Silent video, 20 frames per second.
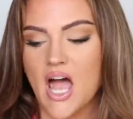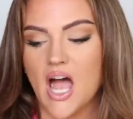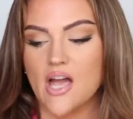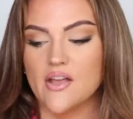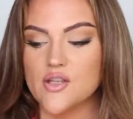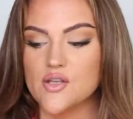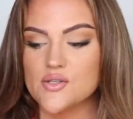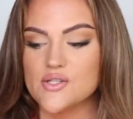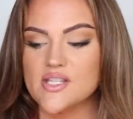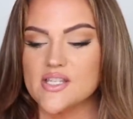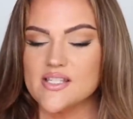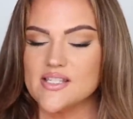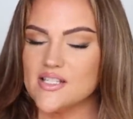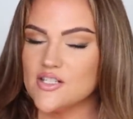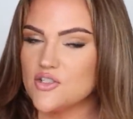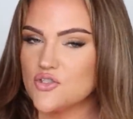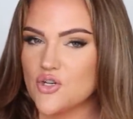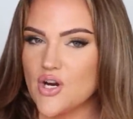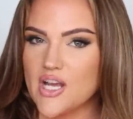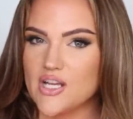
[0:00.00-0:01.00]
I use this
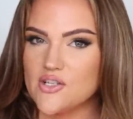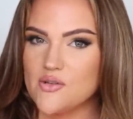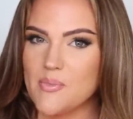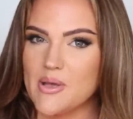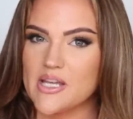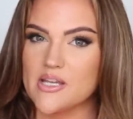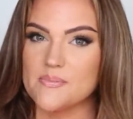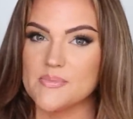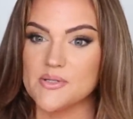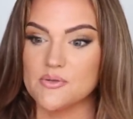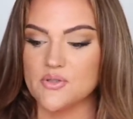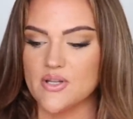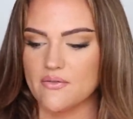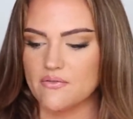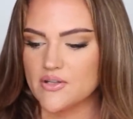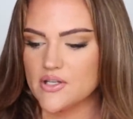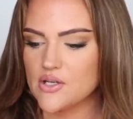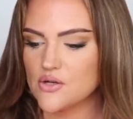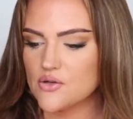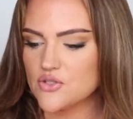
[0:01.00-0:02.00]
in a trying new makeup, so
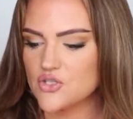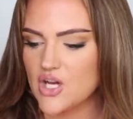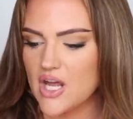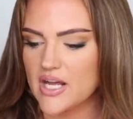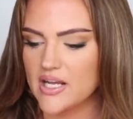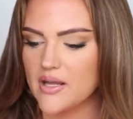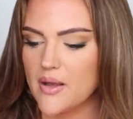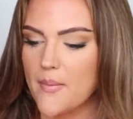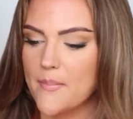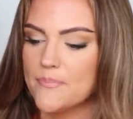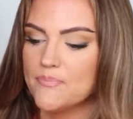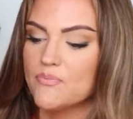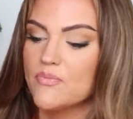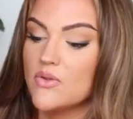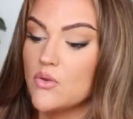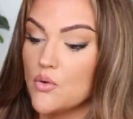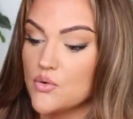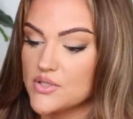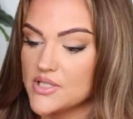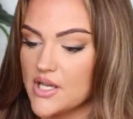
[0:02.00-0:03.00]
definitely go check
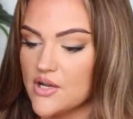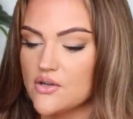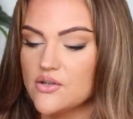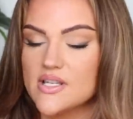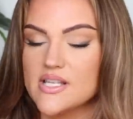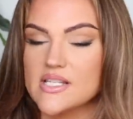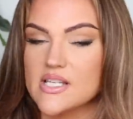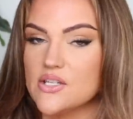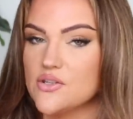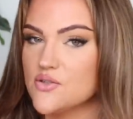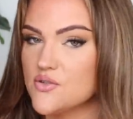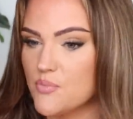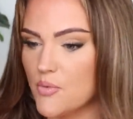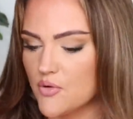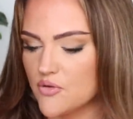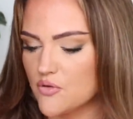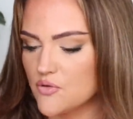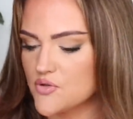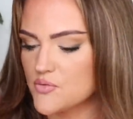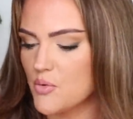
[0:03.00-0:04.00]
those out because I use
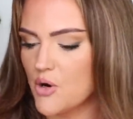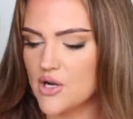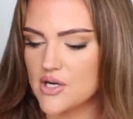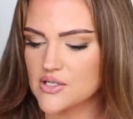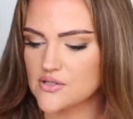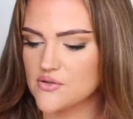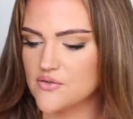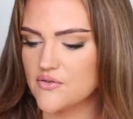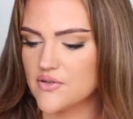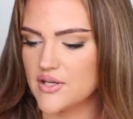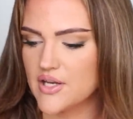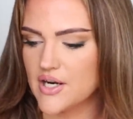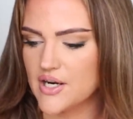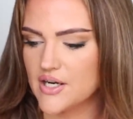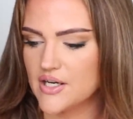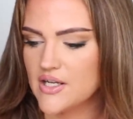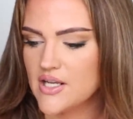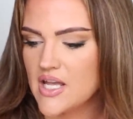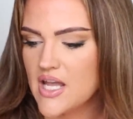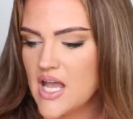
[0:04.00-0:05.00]
both those products over there,
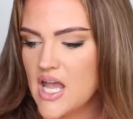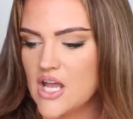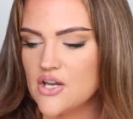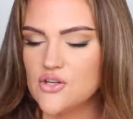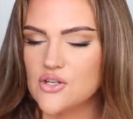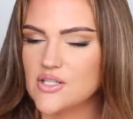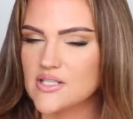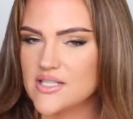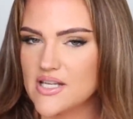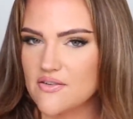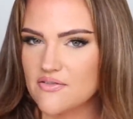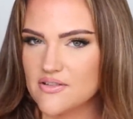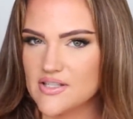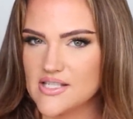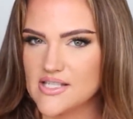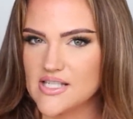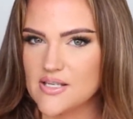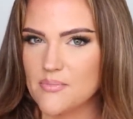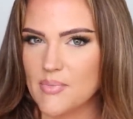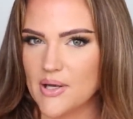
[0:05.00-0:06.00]
and you can
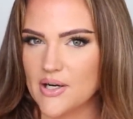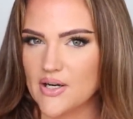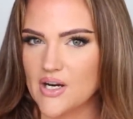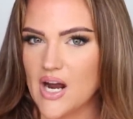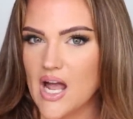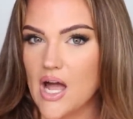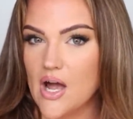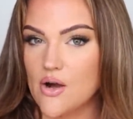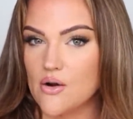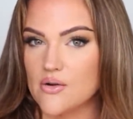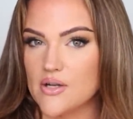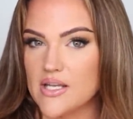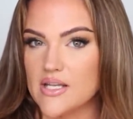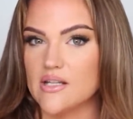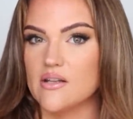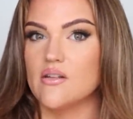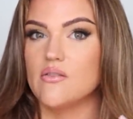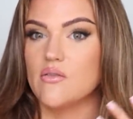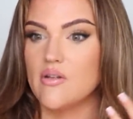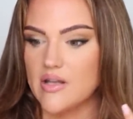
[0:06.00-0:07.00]
definitely see better how
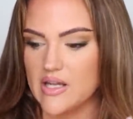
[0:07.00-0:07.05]
it